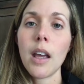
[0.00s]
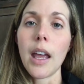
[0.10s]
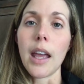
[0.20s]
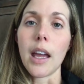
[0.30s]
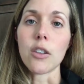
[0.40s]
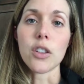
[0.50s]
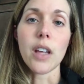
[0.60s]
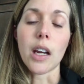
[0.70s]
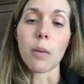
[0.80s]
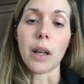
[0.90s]
and just
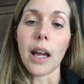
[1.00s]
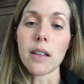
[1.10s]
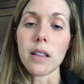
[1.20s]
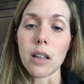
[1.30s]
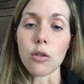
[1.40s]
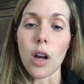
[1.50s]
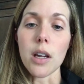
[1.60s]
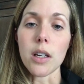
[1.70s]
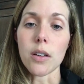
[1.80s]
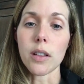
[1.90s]
kind of relaxing
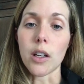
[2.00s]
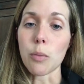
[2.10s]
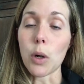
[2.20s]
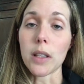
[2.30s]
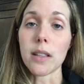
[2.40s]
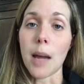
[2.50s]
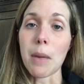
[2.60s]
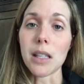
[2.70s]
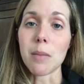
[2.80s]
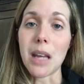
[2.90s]
drawing in your sketchbook. It's not
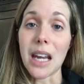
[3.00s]
meant to be